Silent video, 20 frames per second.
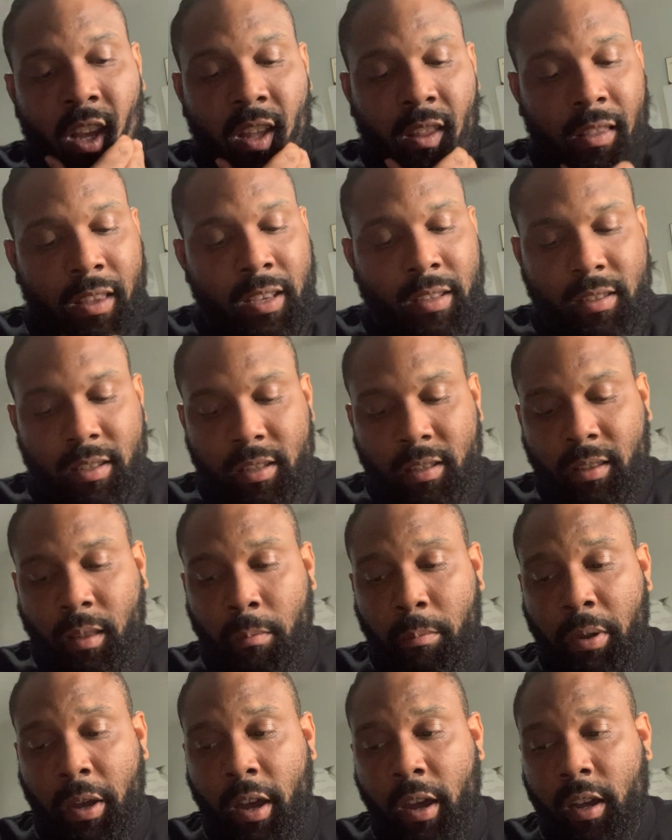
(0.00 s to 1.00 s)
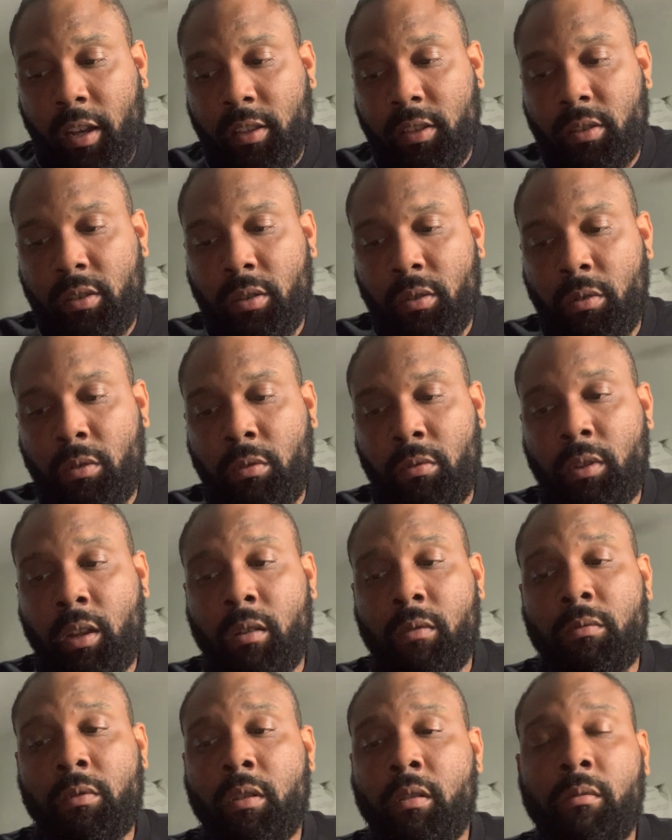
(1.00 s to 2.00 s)
This is the boss who
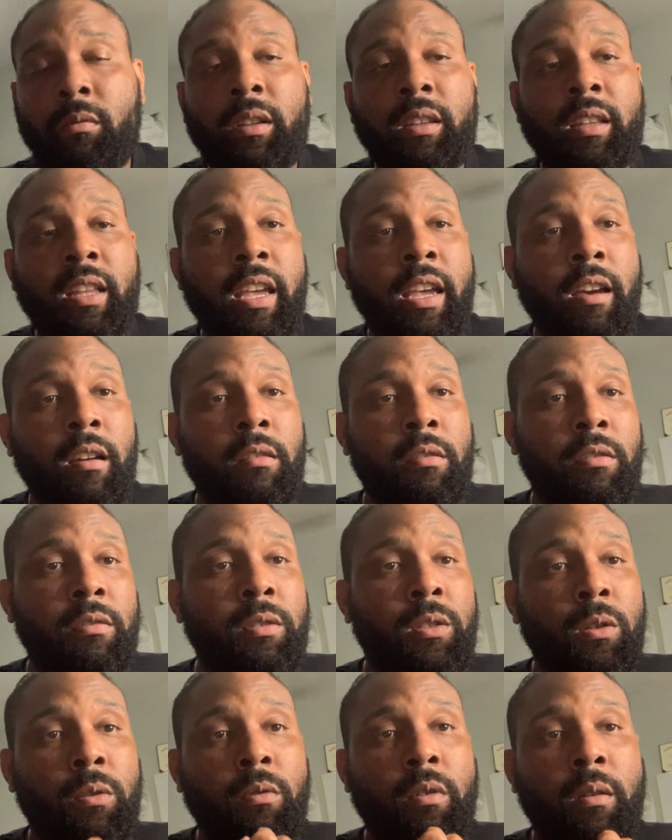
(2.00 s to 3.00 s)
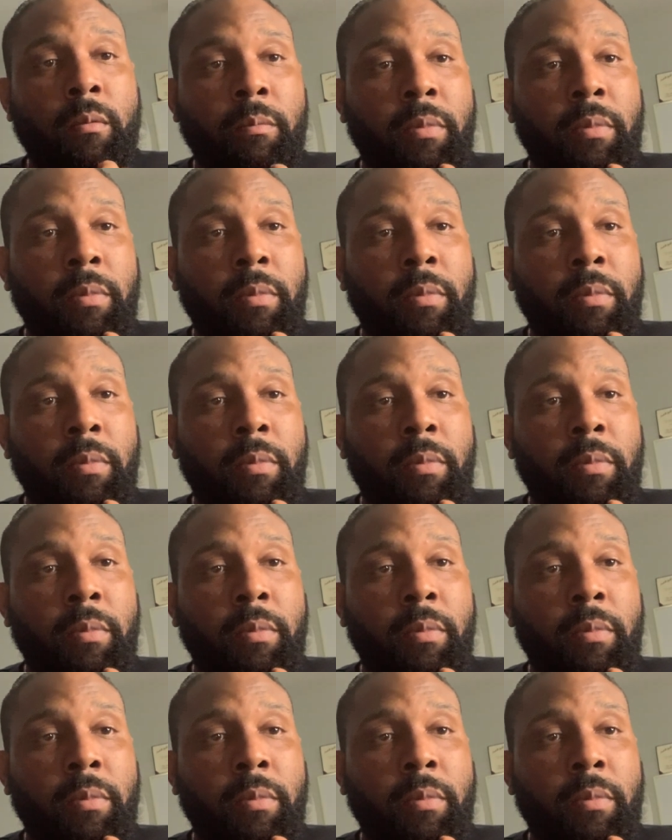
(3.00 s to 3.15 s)
don't know what the hell they're doing,